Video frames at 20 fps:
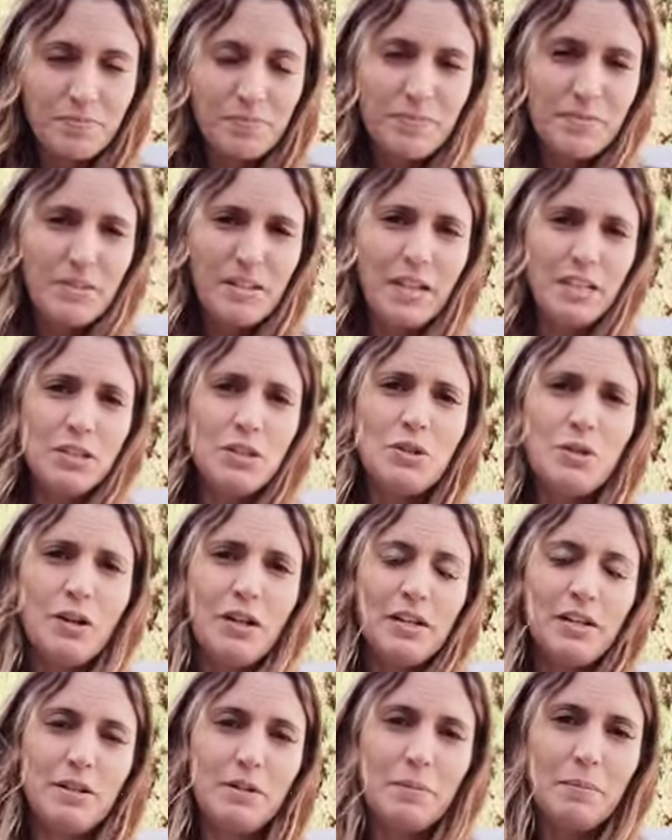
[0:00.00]
and go a
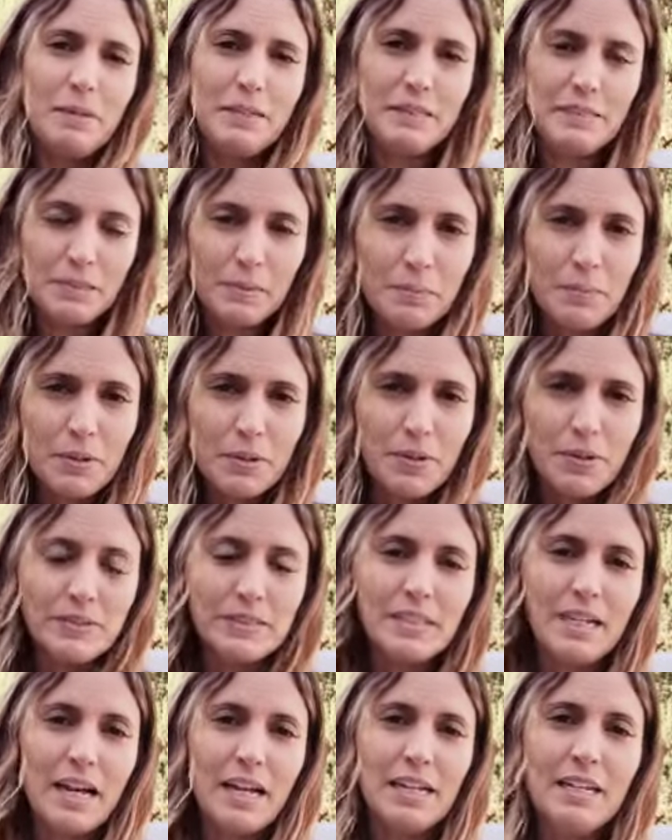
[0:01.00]
little bit deeper on
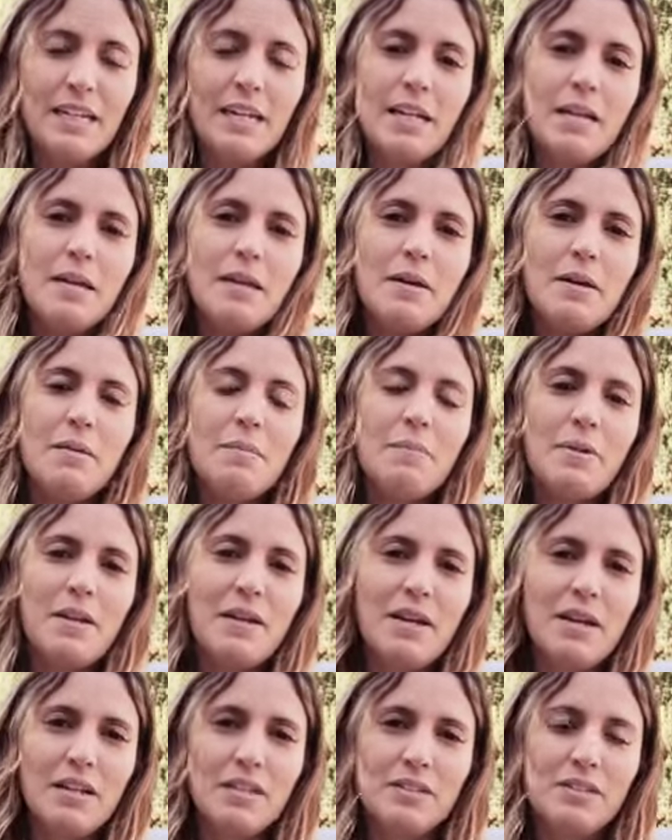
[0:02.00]
that,
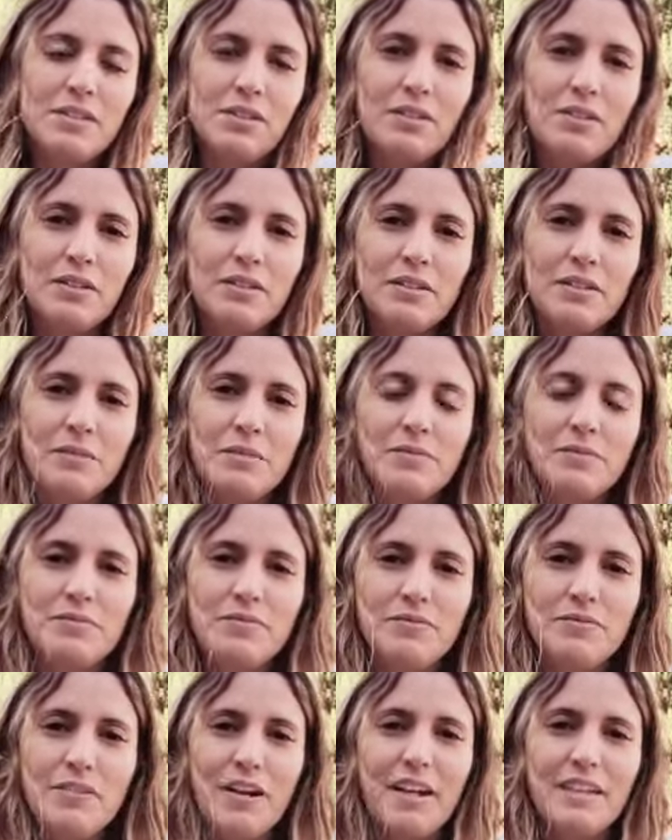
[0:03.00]
because you're going to
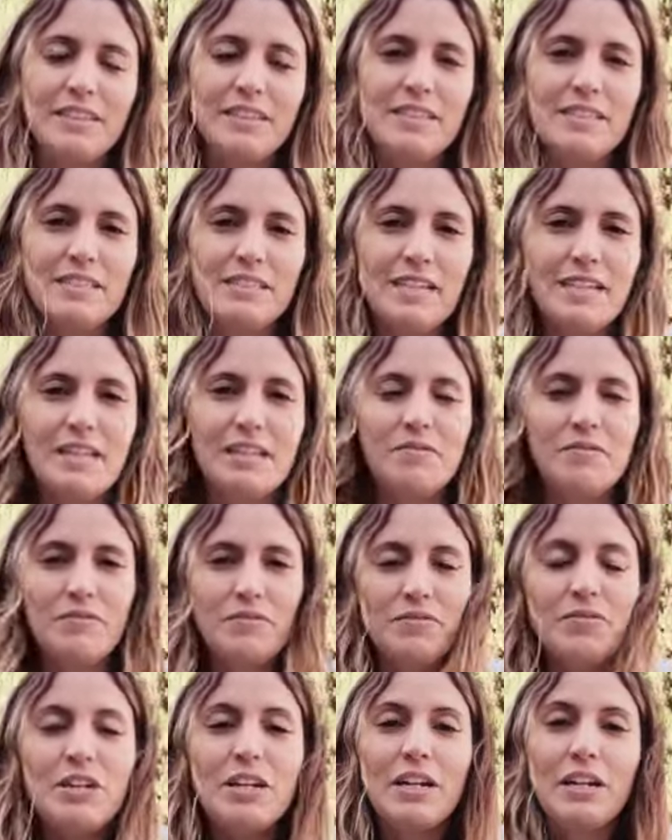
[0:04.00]
find it that it
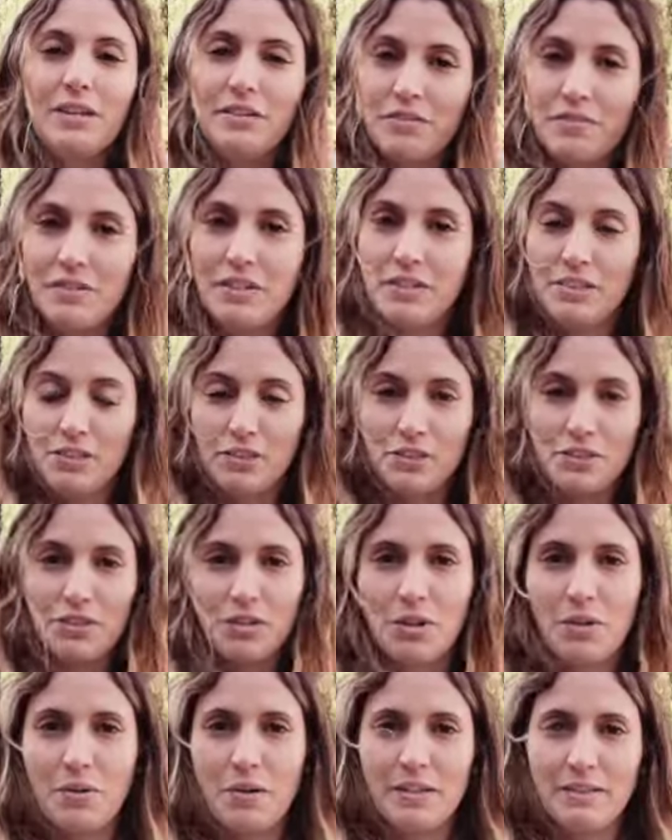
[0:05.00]
really feeds your
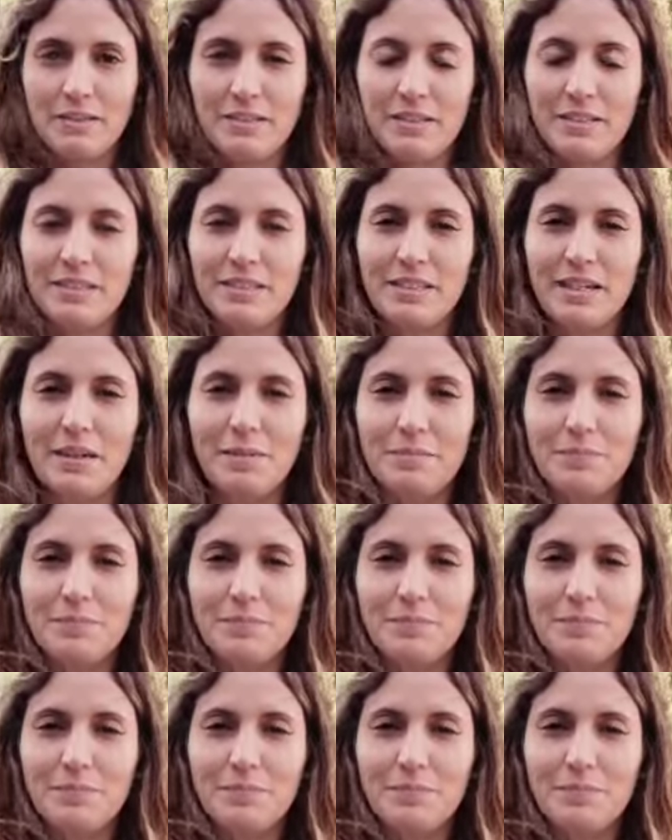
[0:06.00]
soul at this time.